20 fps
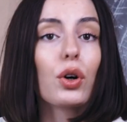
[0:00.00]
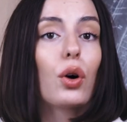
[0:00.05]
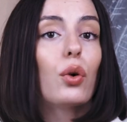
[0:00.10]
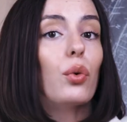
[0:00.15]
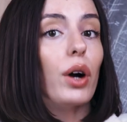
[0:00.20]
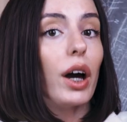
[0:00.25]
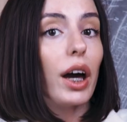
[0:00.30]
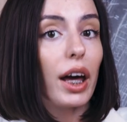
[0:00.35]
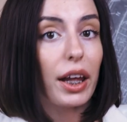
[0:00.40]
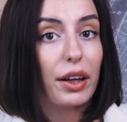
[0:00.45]

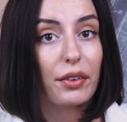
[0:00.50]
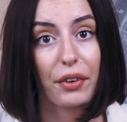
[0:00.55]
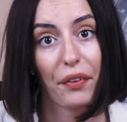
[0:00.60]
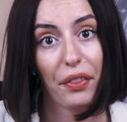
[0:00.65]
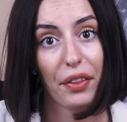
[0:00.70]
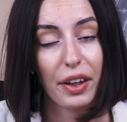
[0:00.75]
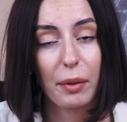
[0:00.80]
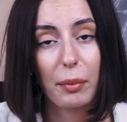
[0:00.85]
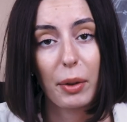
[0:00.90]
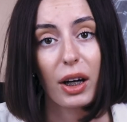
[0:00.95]
know
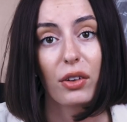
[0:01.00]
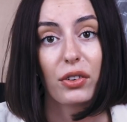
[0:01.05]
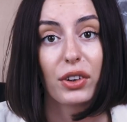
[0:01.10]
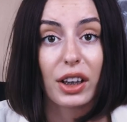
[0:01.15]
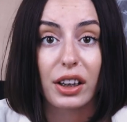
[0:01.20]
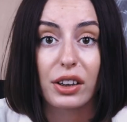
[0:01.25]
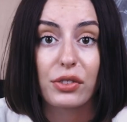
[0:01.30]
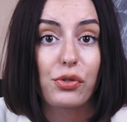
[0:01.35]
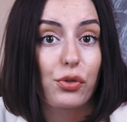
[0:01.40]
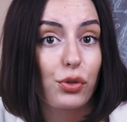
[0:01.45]
everything about
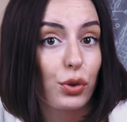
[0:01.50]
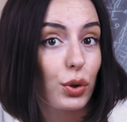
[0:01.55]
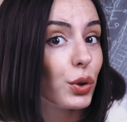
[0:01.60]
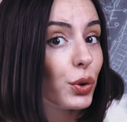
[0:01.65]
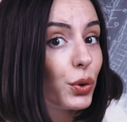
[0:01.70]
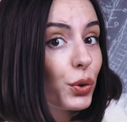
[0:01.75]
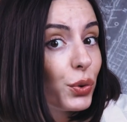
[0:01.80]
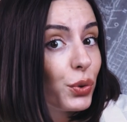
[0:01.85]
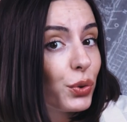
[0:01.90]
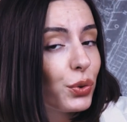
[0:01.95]
the
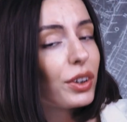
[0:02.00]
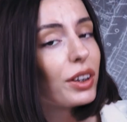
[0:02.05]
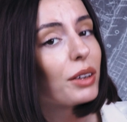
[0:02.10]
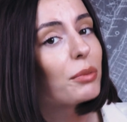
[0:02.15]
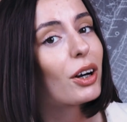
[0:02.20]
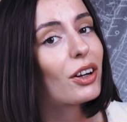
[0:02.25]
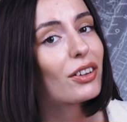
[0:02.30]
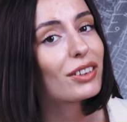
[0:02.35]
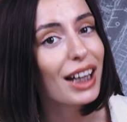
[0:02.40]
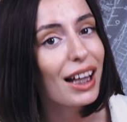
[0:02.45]
Arun,
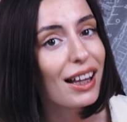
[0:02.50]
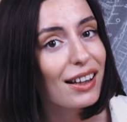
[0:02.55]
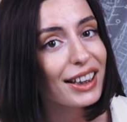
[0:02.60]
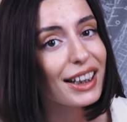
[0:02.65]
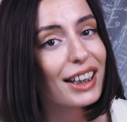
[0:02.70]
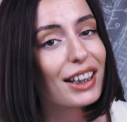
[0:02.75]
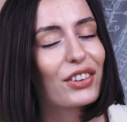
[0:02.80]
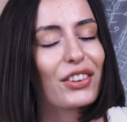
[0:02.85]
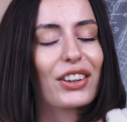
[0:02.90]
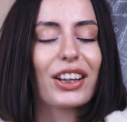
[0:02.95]
about
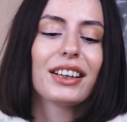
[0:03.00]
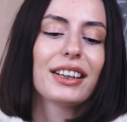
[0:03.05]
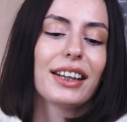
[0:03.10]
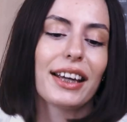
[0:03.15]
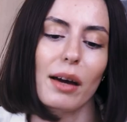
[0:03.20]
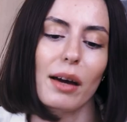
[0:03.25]
Alligator and the